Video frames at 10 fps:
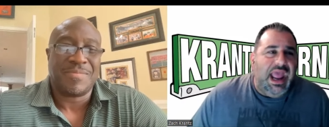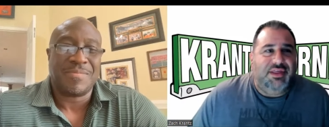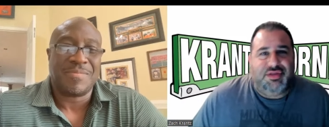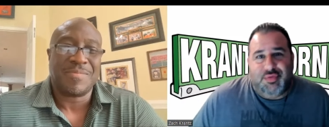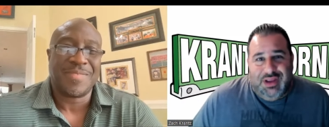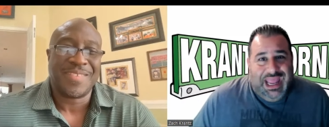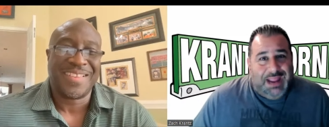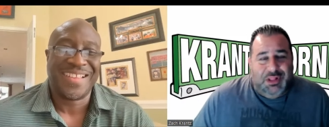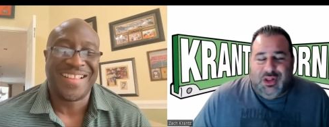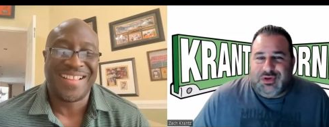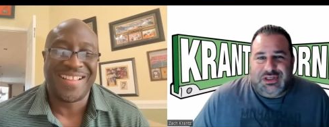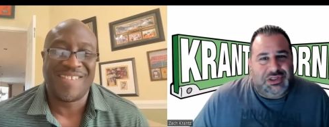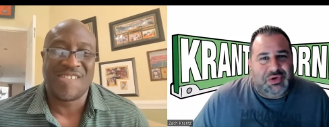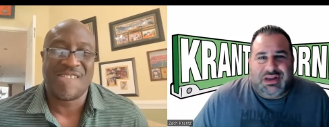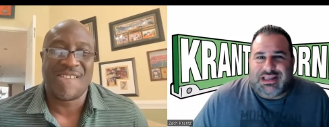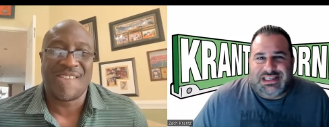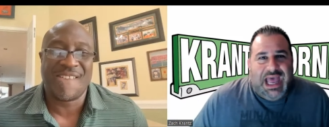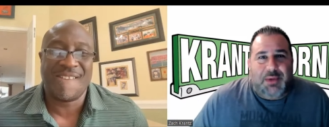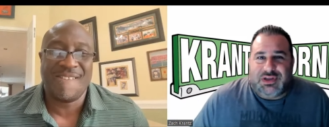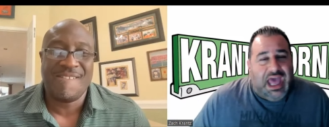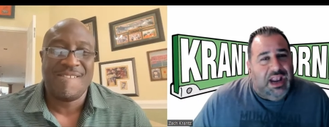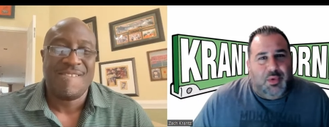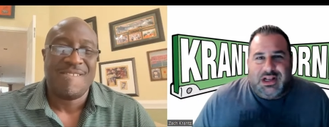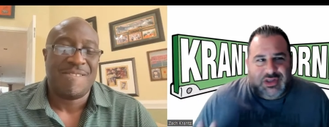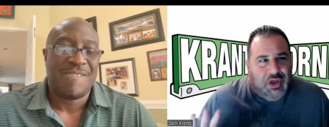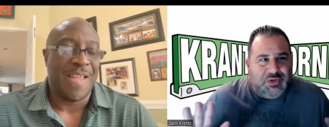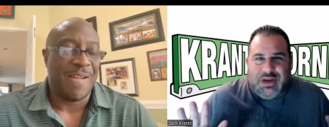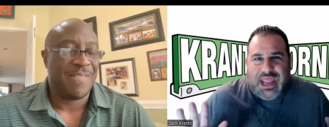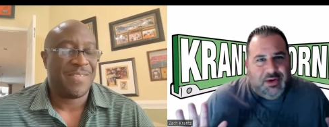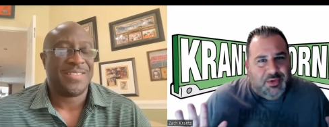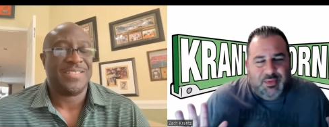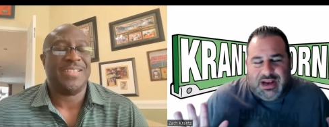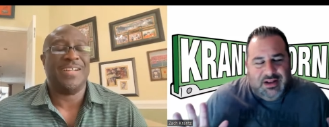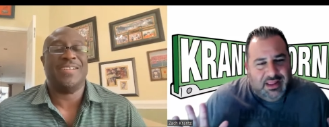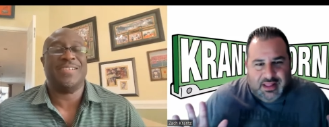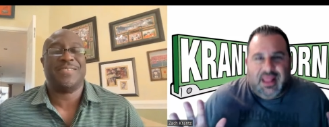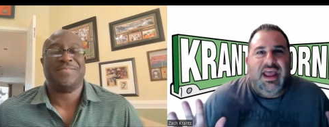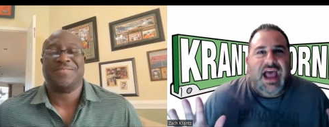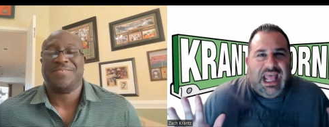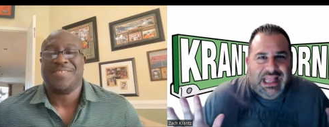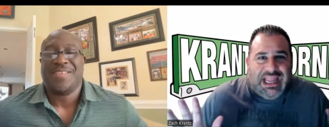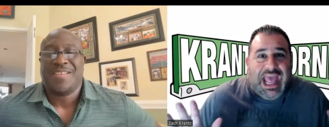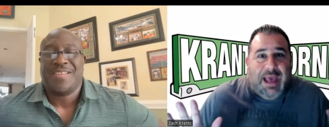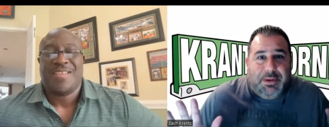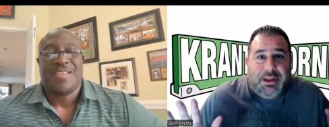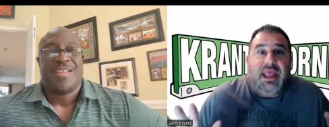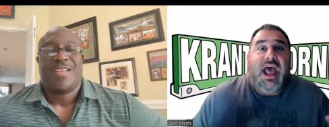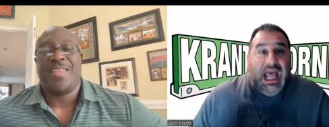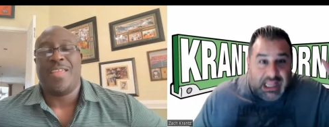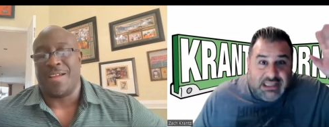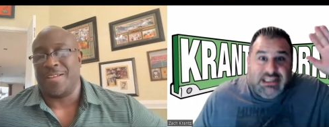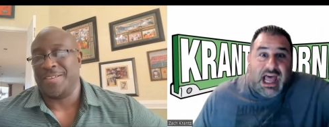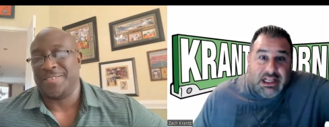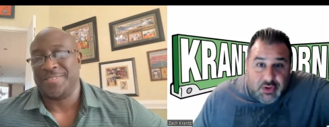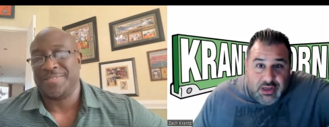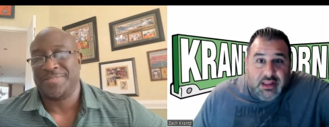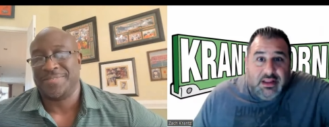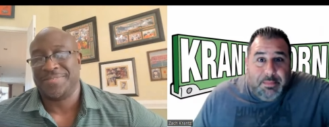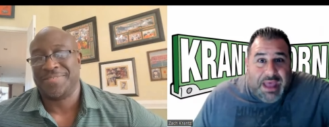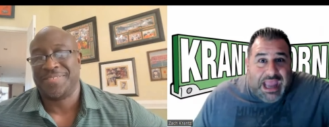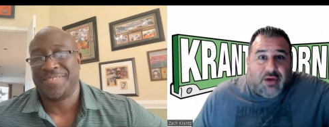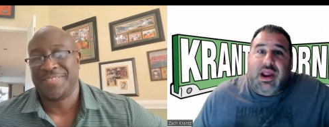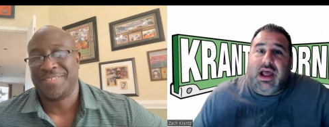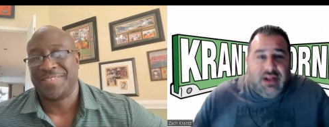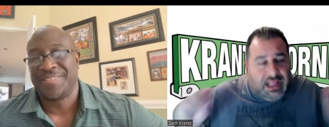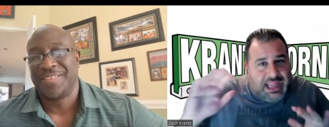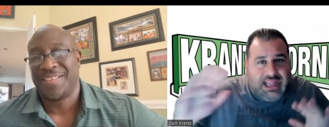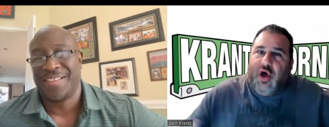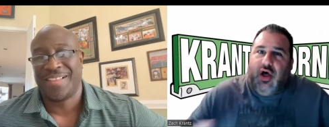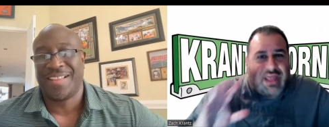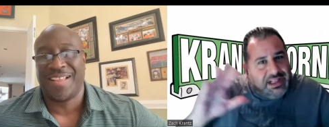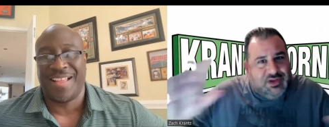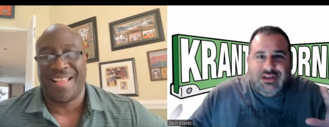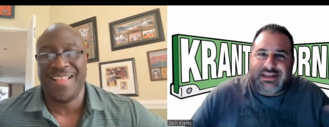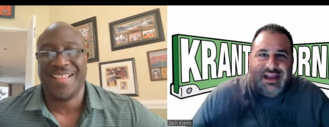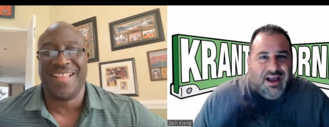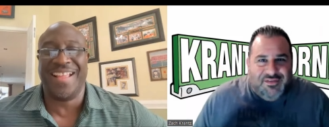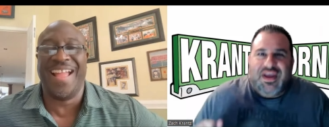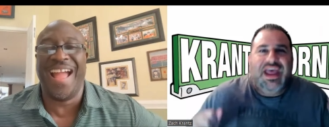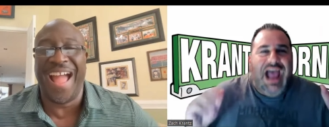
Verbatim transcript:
Speaker 1: a three game losing streak because that would I don't want to talk to an angry Randal Hill. I like happy, yeah. I like Dr. Hill in the background. I like all that good stuff.